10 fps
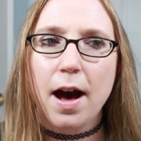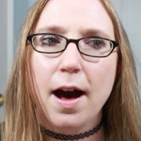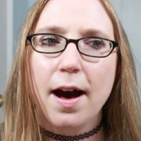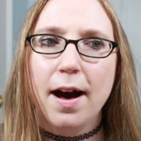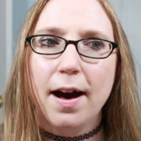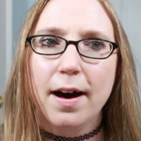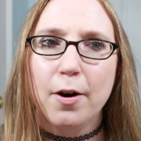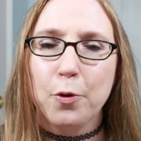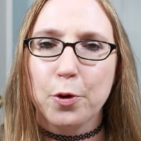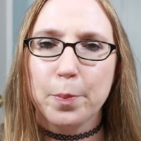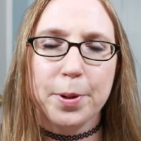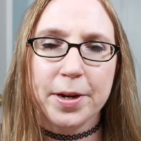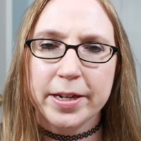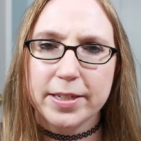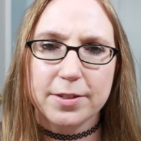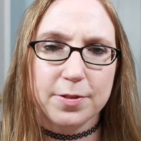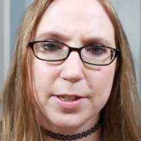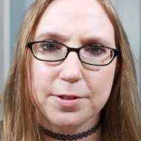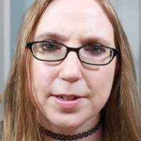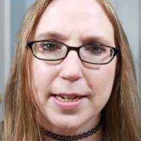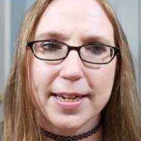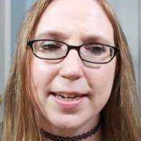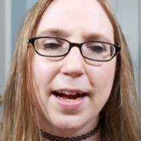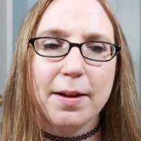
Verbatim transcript: uh, or putting a different ingredient in.